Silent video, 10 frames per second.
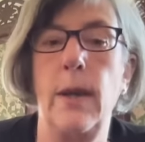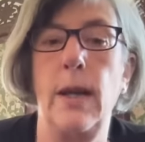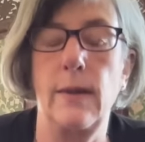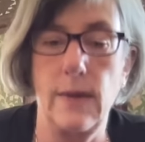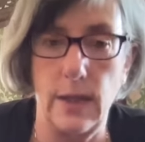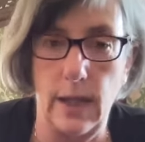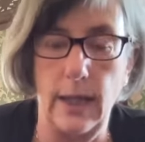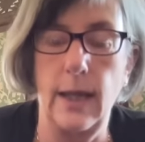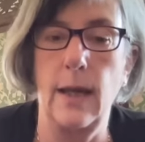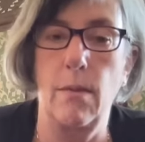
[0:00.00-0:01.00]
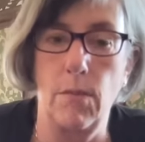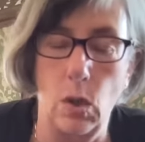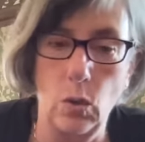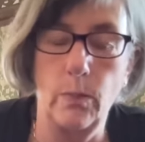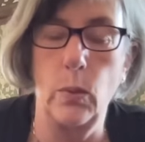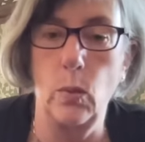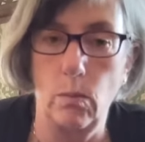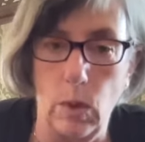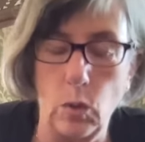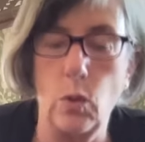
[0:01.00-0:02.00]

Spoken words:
He is taking multiple